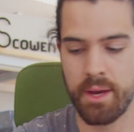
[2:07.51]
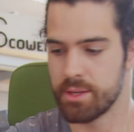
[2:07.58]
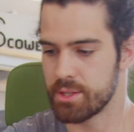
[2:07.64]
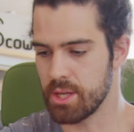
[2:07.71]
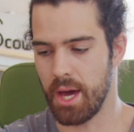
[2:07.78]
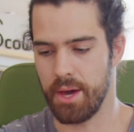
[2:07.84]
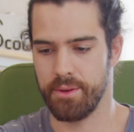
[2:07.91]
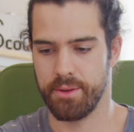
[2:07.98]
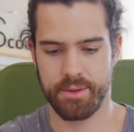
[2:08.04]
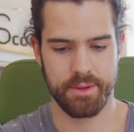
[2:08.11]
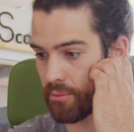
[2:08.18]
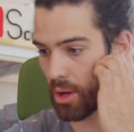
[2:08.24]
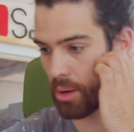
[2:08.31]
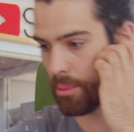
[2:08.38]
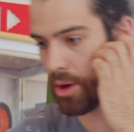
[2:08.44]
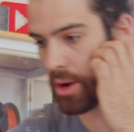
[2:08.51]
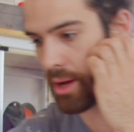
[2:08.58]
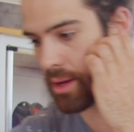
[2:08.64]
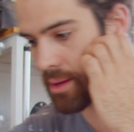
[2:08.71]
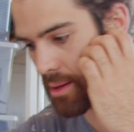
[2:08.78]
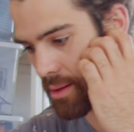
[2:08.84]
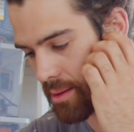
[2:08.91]
So I've got a
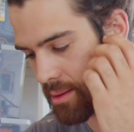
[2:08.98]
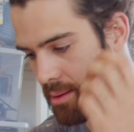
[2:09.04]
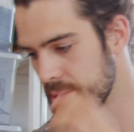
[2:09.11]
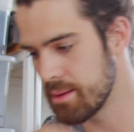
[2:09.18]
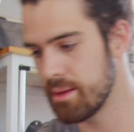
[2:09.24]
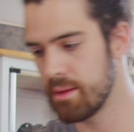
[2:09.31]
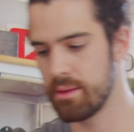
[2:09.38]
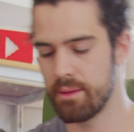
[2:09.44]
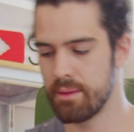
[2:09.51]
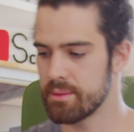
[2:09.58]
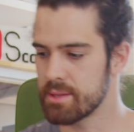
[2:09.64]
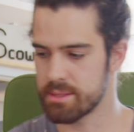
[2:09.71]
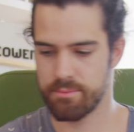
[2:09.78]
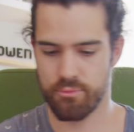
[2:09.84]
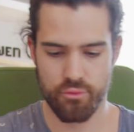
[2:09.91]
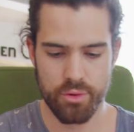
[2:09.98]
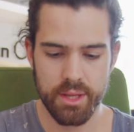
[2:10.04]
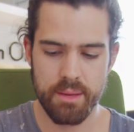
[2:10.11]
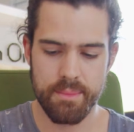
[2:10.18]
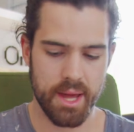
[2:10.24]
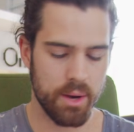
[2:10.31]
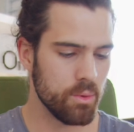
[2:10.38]
motor. Doesn't
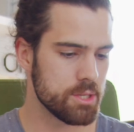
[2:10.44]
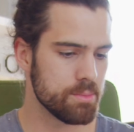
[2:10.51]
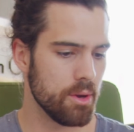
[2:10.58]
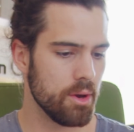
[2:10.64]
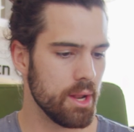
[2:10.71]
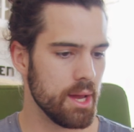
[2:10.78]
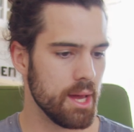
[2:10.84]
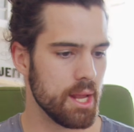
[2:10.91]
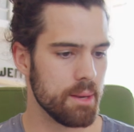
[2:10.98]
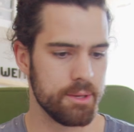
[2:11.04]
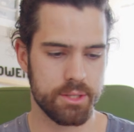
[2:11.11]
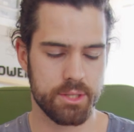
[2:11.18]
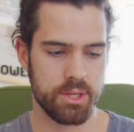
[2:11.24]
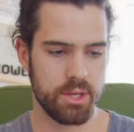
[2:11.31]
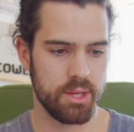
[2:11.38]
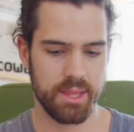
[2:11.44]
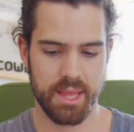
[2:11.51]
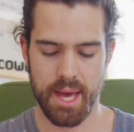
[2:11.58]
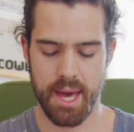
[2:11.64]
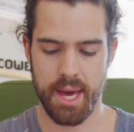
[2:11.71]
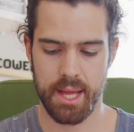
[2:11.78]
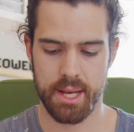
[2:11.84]
really matter which motor, and I'm gonna turn
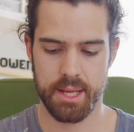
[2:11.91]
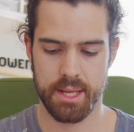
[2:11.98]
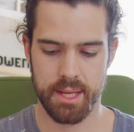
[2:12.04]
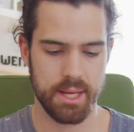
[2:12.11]
that